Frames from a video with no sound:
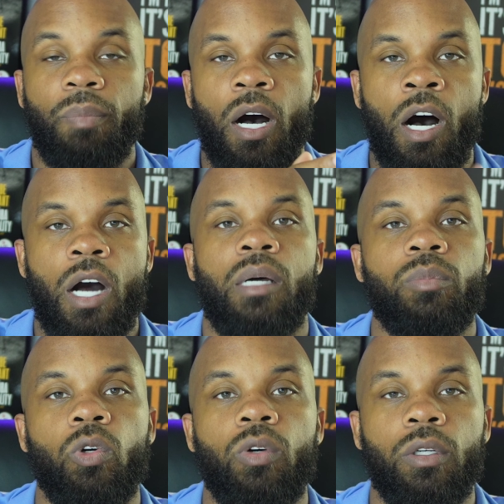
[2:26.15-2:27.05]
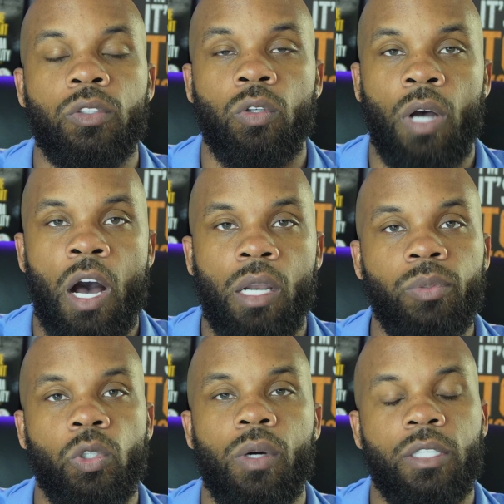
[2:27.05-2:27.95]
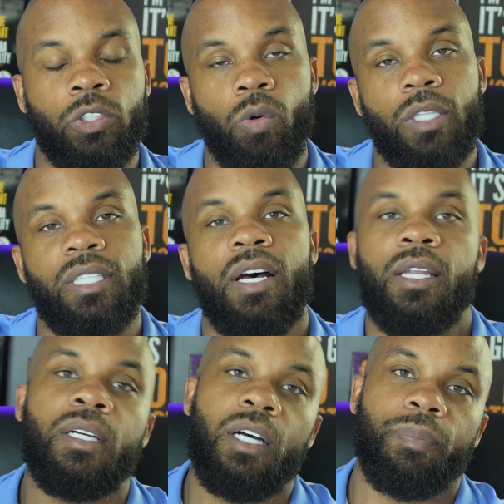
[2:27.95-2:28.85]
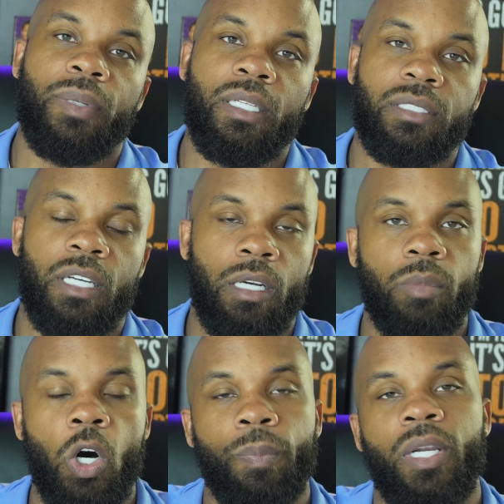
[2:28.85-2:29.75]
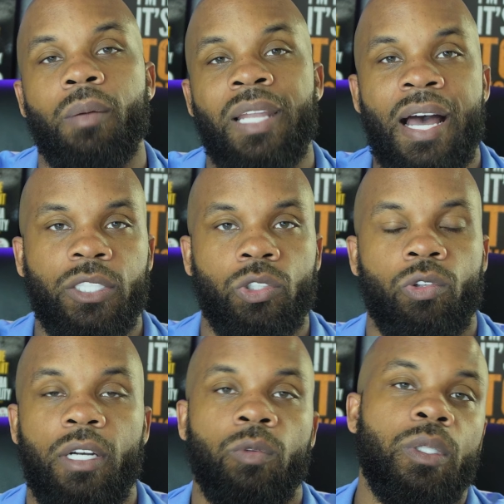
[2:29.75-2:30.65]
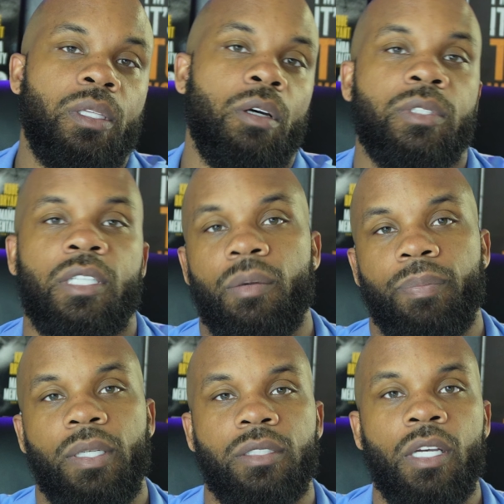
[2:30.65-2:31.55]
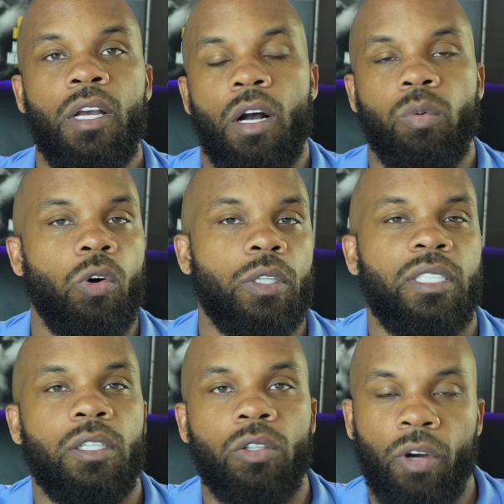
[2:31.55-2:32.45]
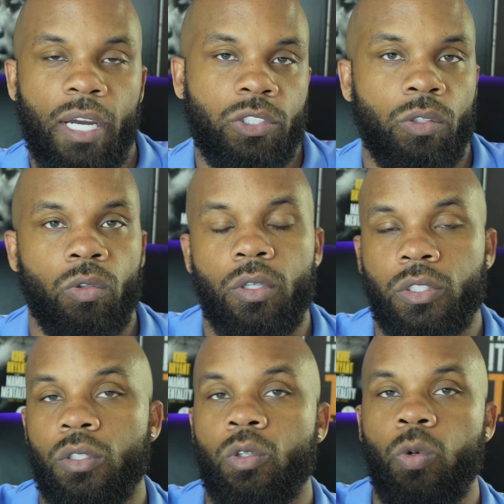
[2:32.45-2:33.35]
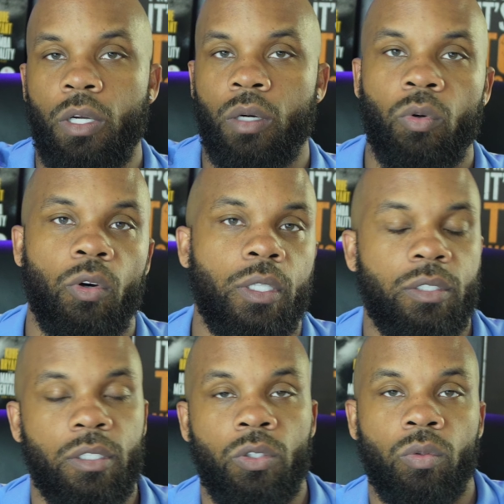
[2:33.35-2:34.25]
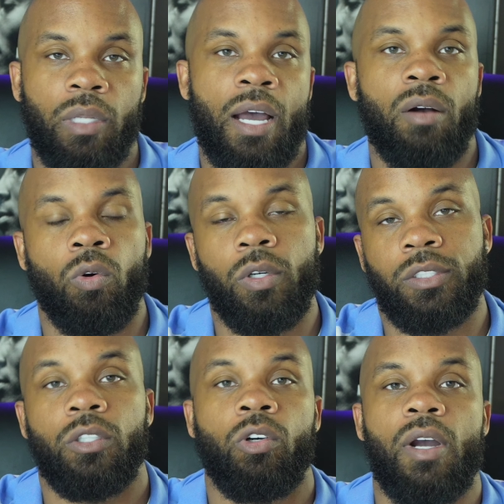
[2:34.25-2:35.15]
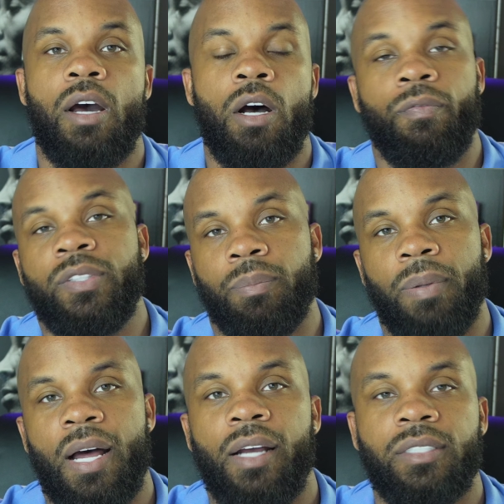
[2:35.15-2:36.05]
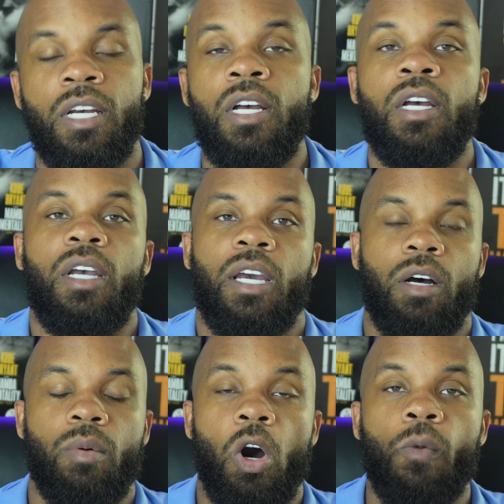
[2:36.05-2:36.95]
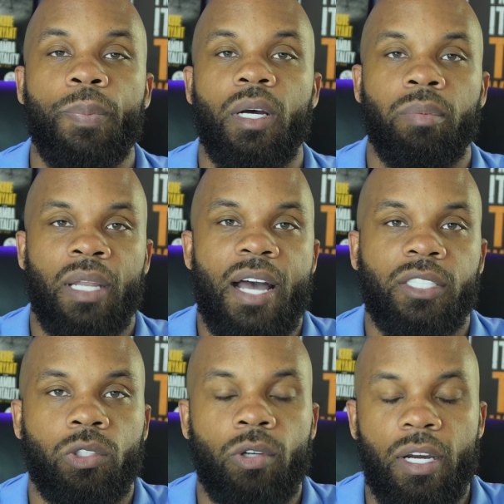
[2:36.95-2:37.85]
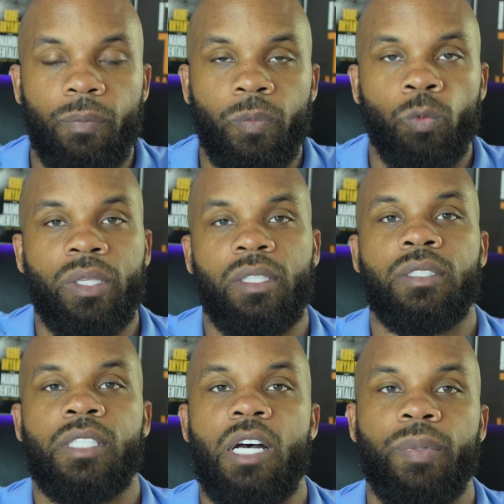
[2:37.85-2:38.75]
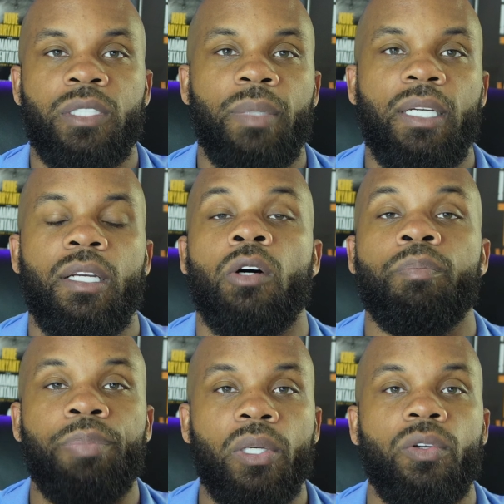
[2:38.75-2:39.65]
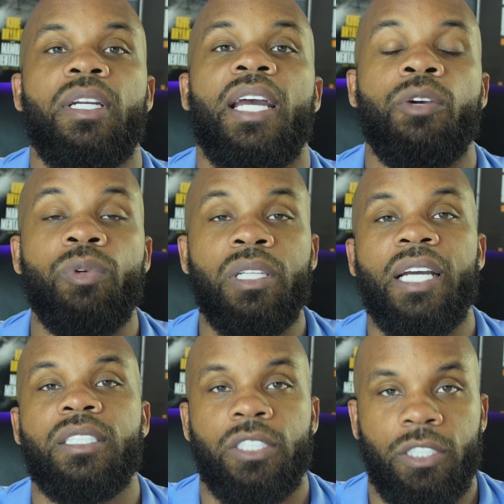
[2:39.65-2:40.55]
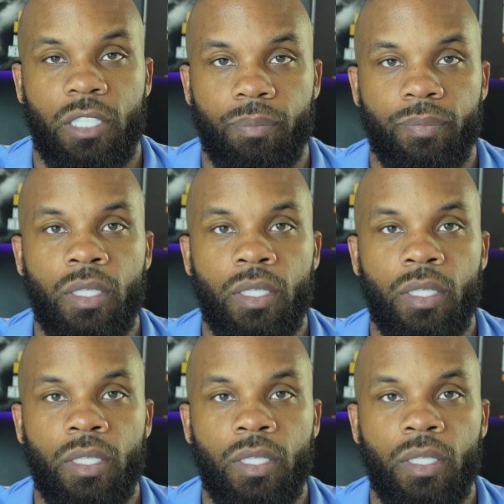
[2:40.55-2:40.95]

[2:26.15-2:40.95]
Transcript: but all I'm doing is going to other companies and I'm opening up lines of credit with those companies. I'm going to a Granger, I'm going to a Quill, I'm going to a Uline, I'm going to a Crown Office Supplies, and I'm opening up lines of credit with these companies, meaning I'm building a relationship